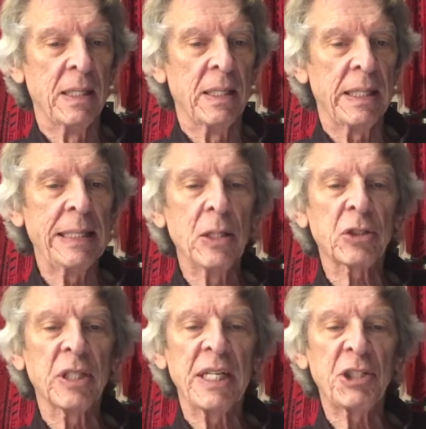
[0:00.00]
He
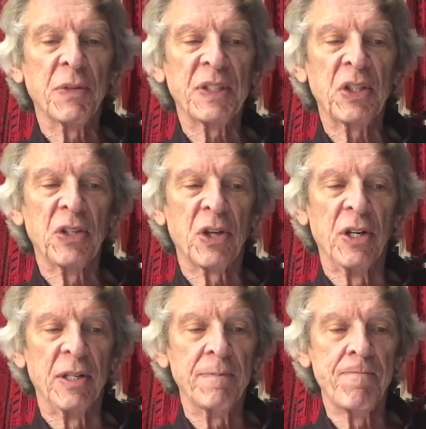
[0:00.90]
looked at each of us in
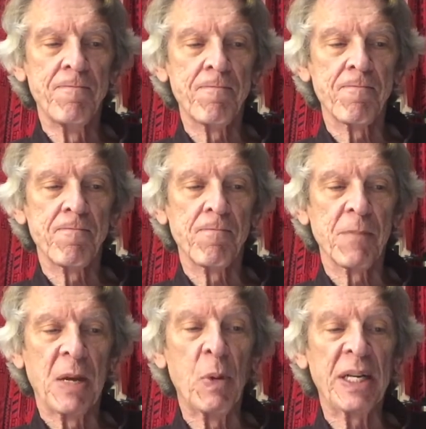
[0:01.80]
turn,
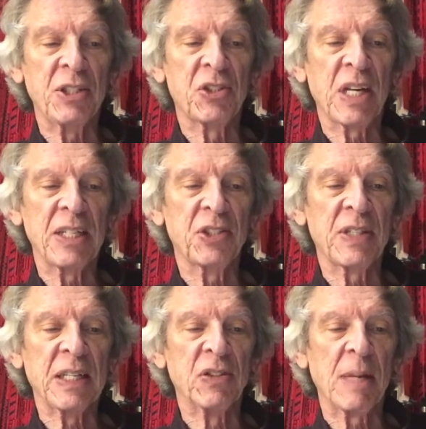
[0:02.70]
and when he'd sized
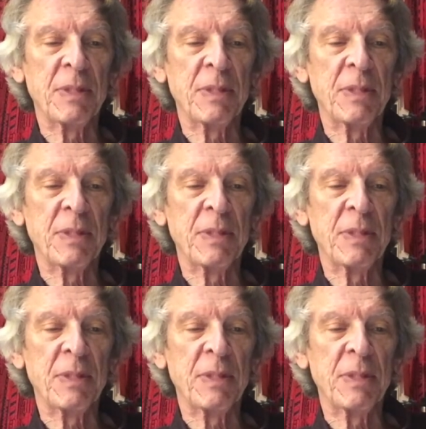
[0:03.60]
things up,